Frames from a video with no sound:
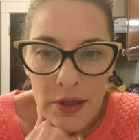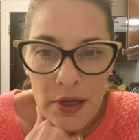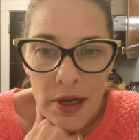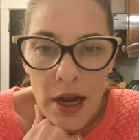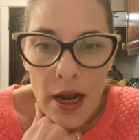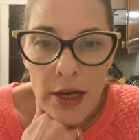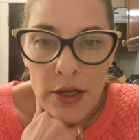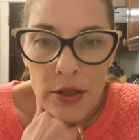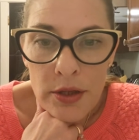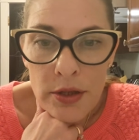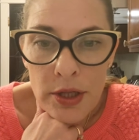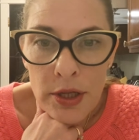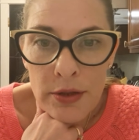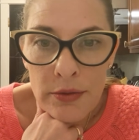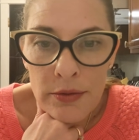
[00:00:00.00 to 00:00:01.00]
Hi,
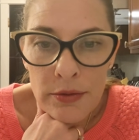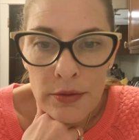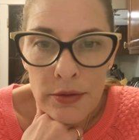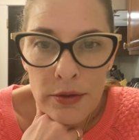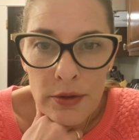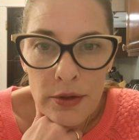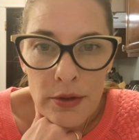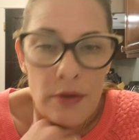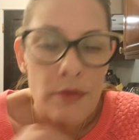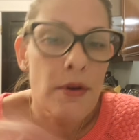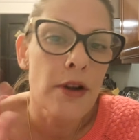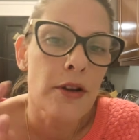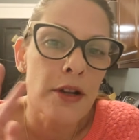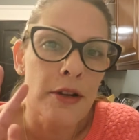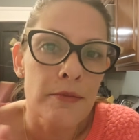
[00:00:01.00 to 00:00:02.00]
Jujun.
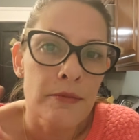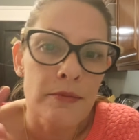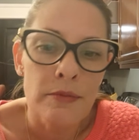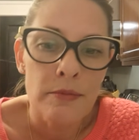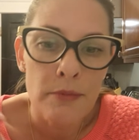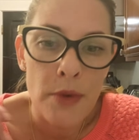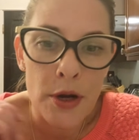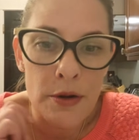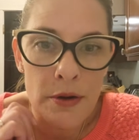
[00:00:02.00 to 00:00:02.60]
Welcome. Mo,